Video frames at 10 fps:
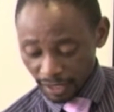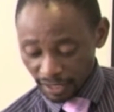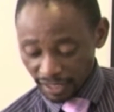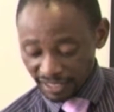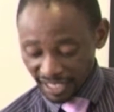
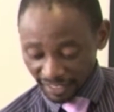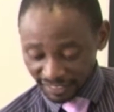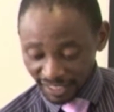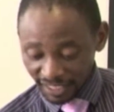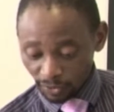
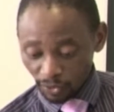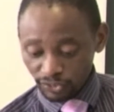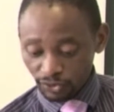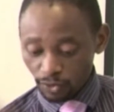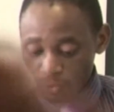DRC, they will
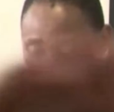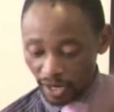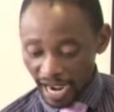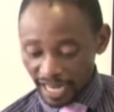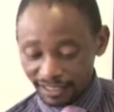also
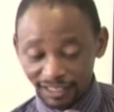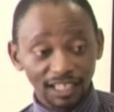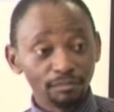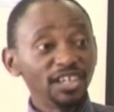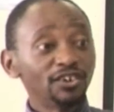look at
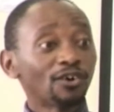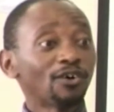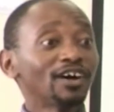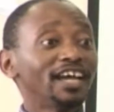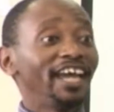the
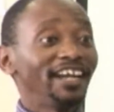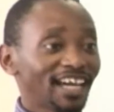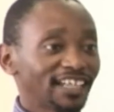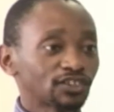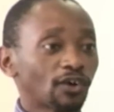mineral
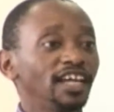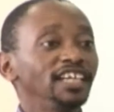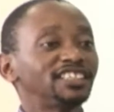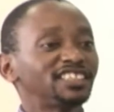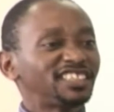area. So
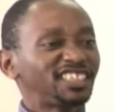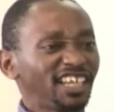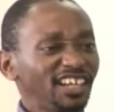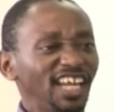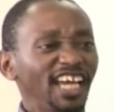it's
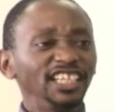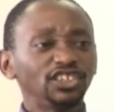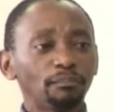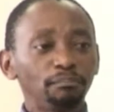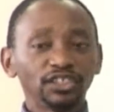still a
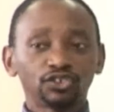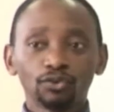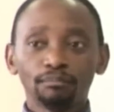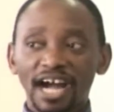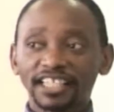little bit
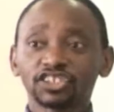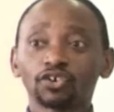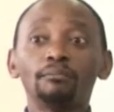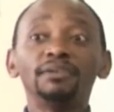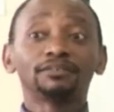too much
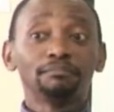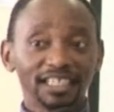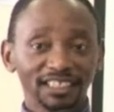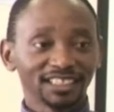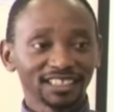
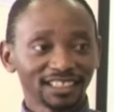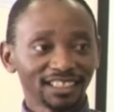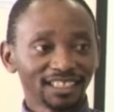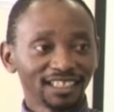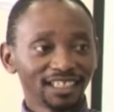commitment.
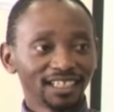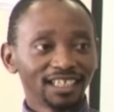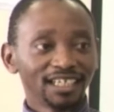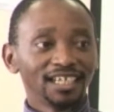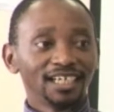
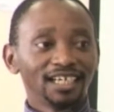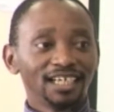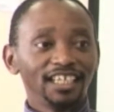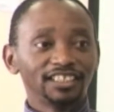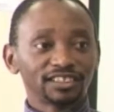
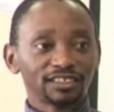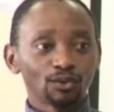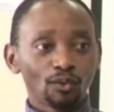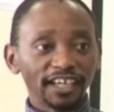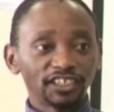It's
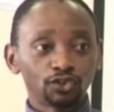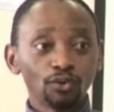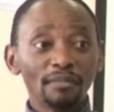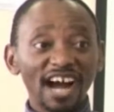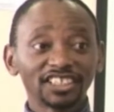quite too
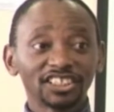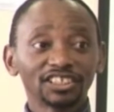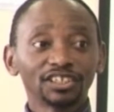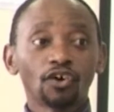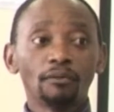
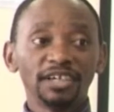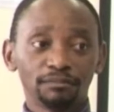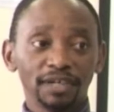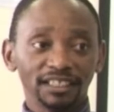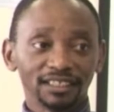much
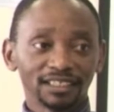commitment.